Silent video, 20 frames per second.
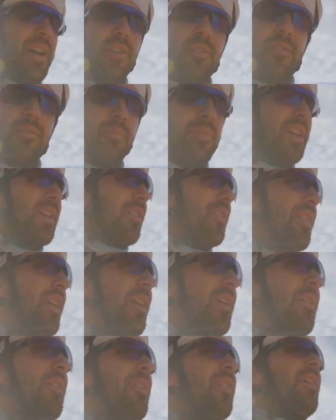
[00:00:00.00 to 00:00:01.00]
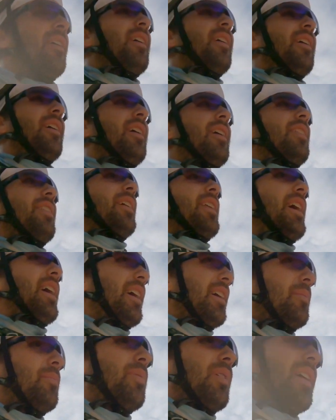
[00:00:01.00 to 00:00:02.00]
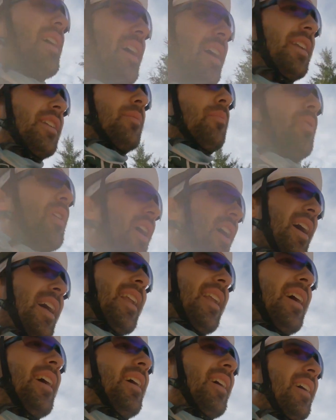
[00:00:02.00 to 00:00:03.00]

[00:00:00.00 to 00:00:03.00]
my own meal though that I had planned and brought.